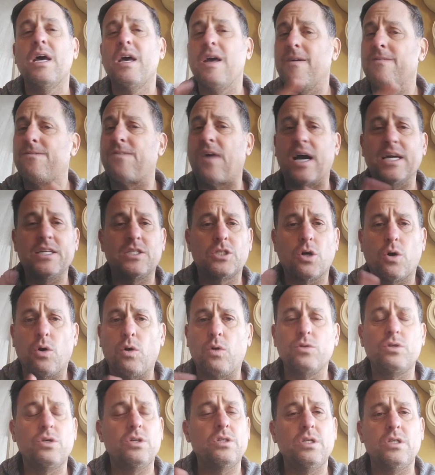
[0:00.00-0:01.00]
If I
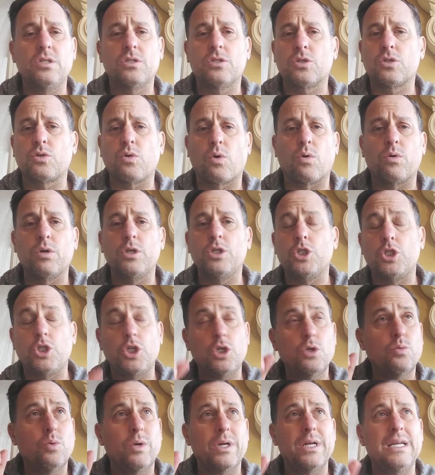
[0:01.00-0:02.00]
told you these stories,
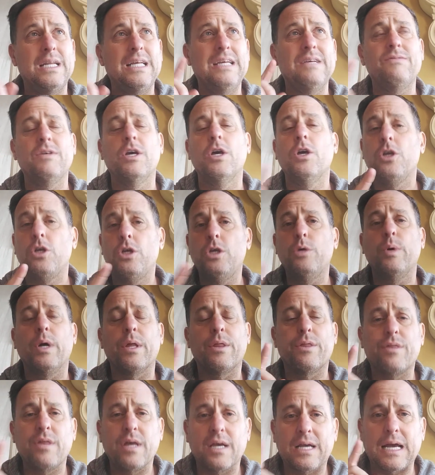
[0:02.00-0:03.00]
you would need you
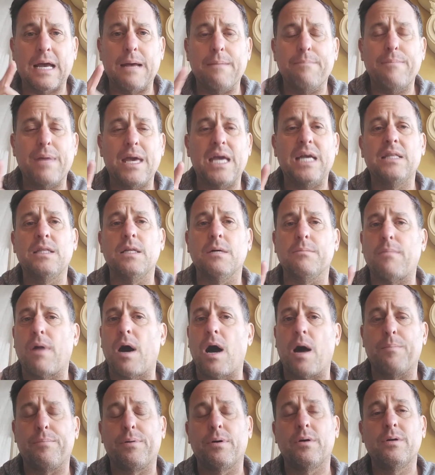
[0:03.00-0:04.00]
would think I made them
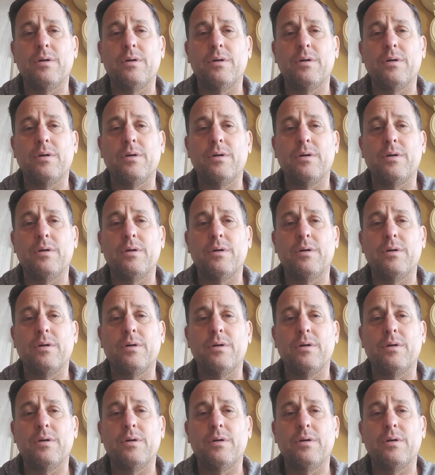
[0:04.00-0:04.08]
up.